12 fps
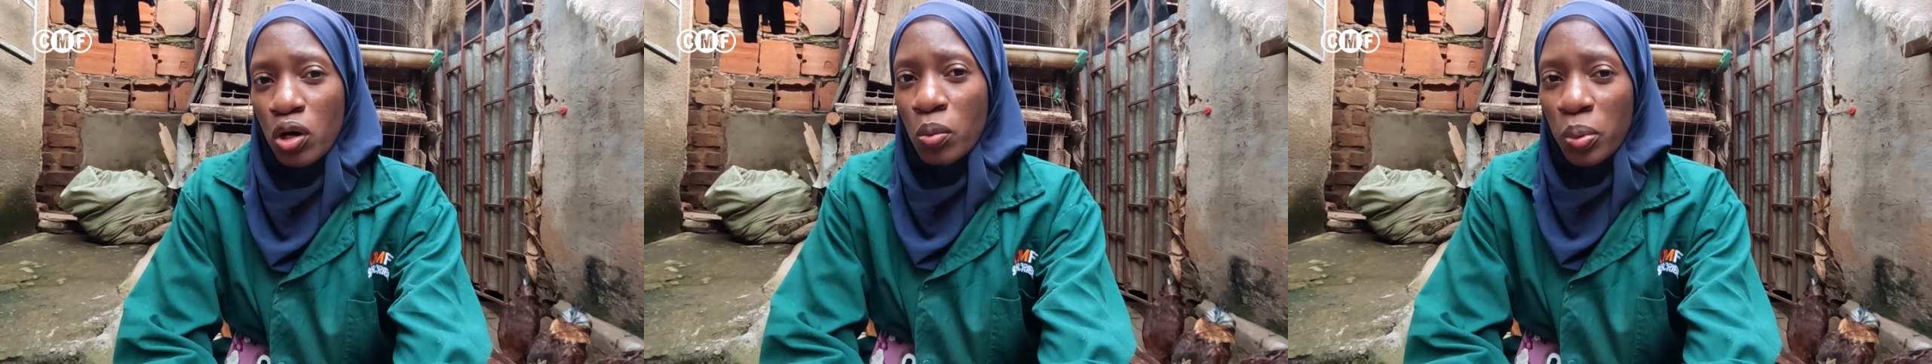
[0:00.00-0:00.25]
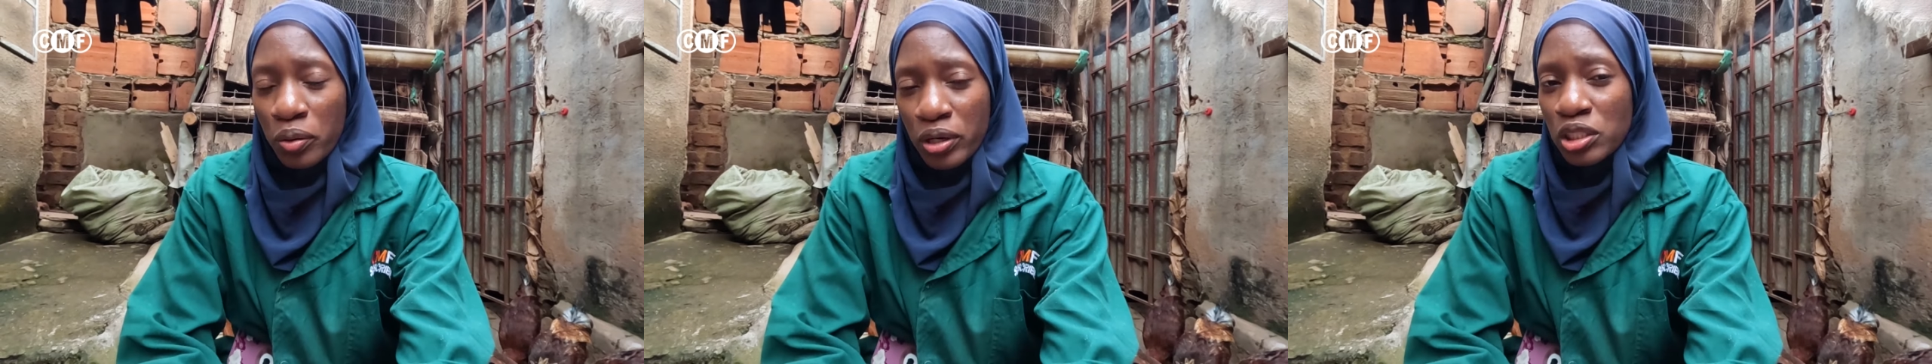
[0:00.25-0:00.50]

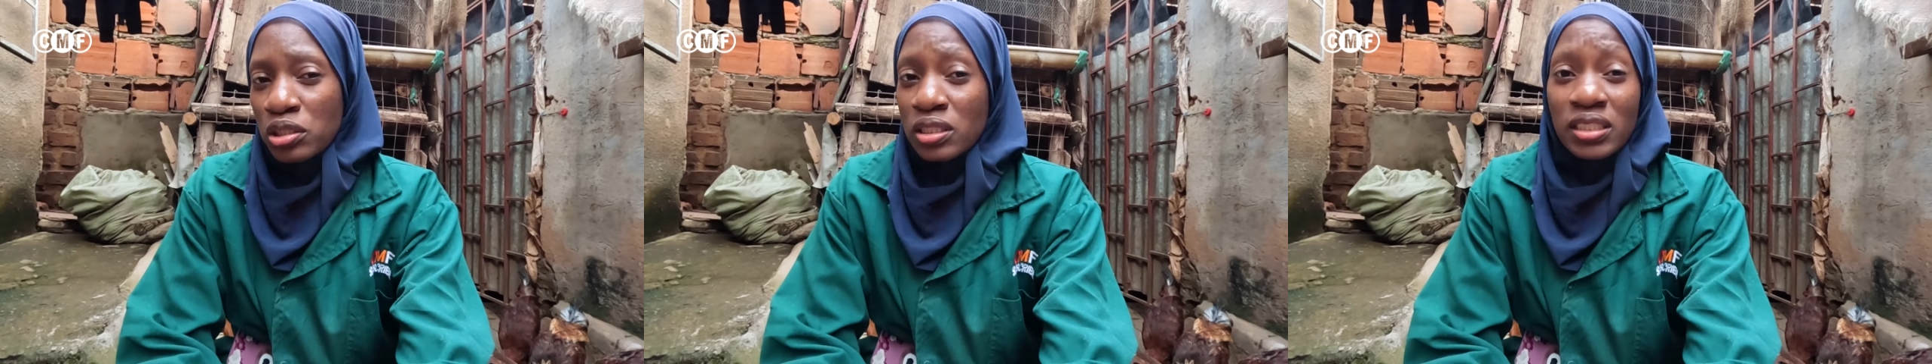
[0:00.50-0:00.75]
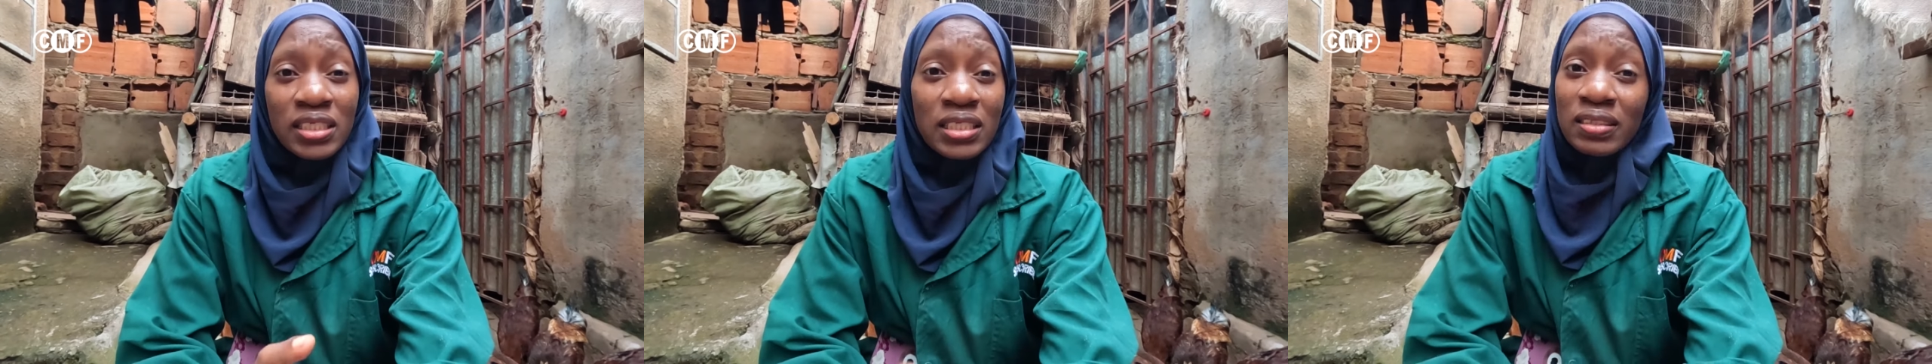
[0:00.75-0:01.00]
operation,
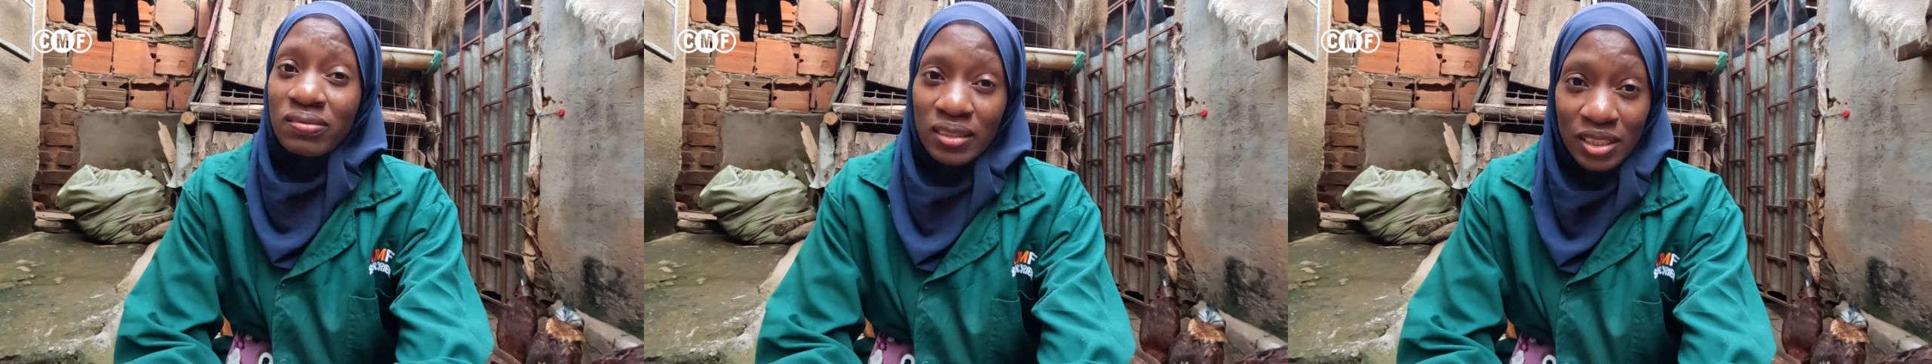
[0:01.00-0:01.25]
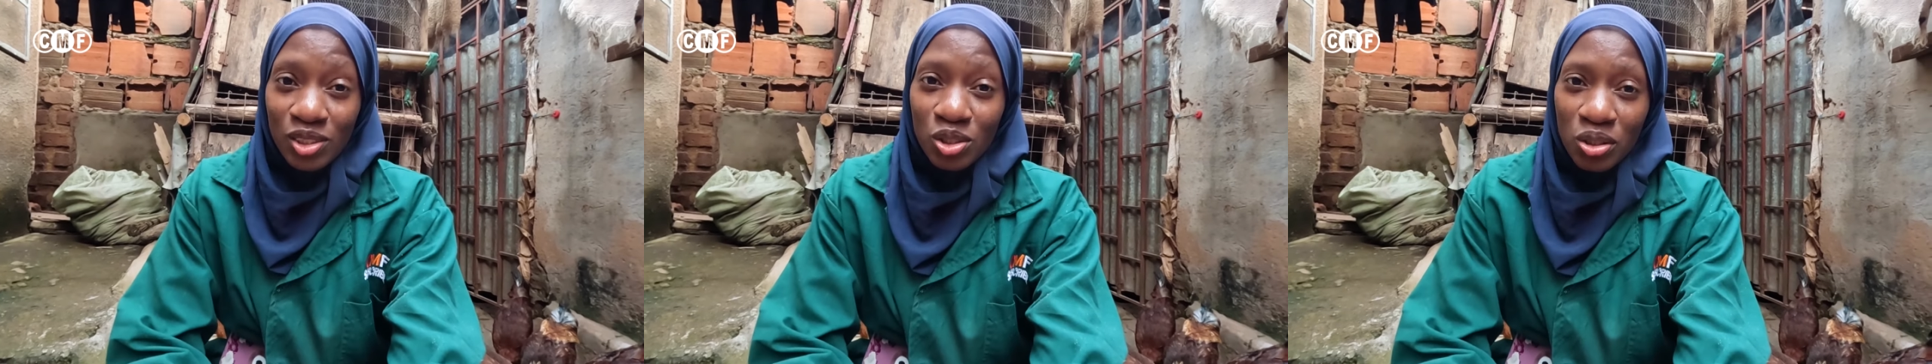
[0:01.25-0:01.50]
it's a
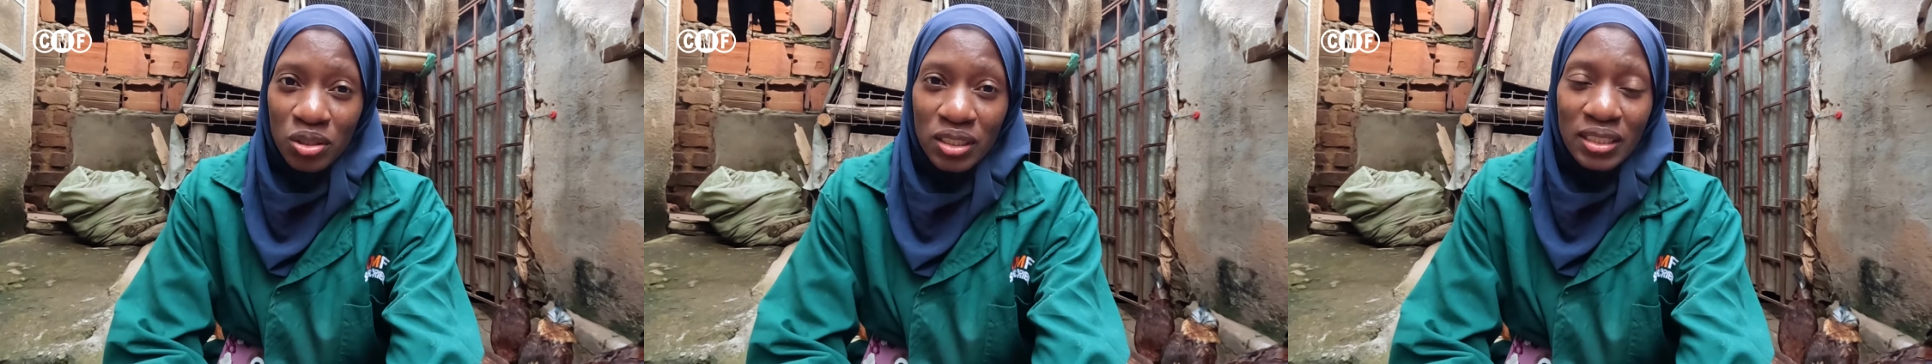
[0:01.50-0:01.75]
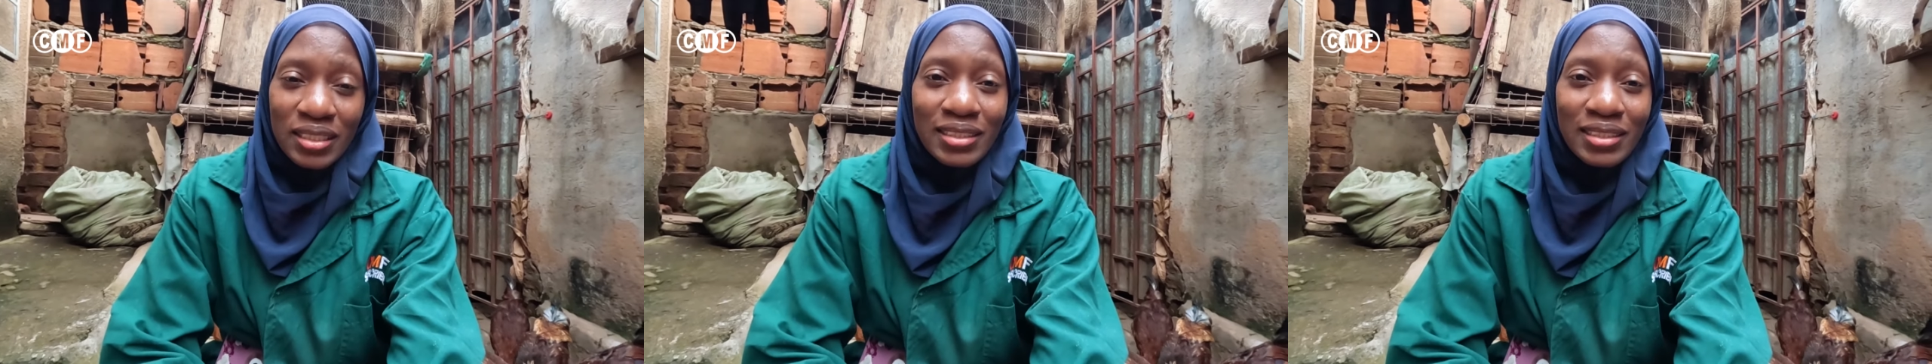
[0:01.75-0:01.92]
different story.